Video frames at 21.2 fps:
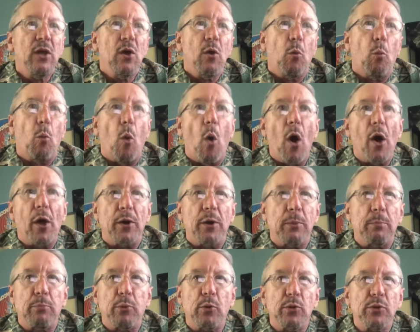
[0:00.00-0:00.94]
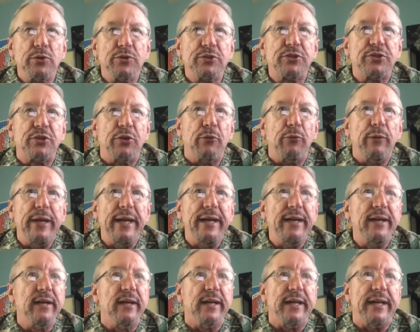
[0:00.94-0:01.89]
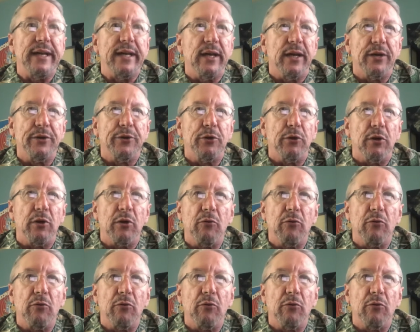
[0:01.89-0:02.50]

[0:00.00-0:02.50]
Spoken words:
Water pulls serenely under